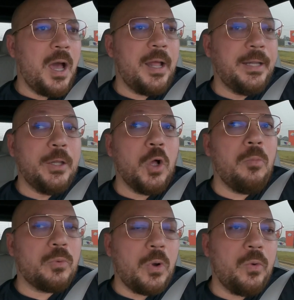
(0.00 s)
and then
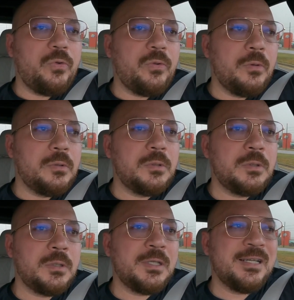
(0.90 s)
dumbbell rows,
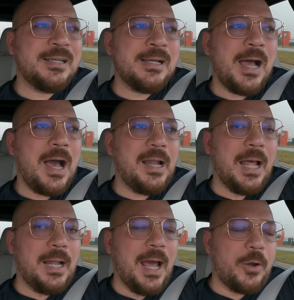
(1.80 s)
uh,
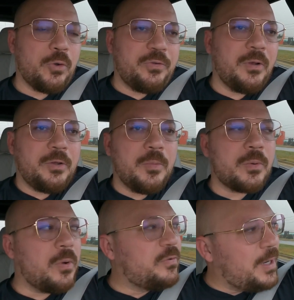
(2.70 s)
laterals, not
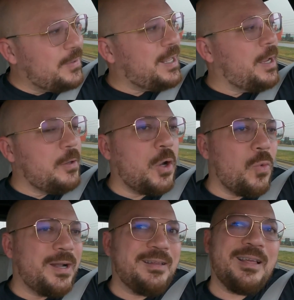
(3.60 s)
dumbbell rows. And I was like, you know,
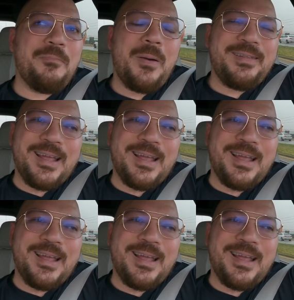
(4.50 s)
one at a time. I was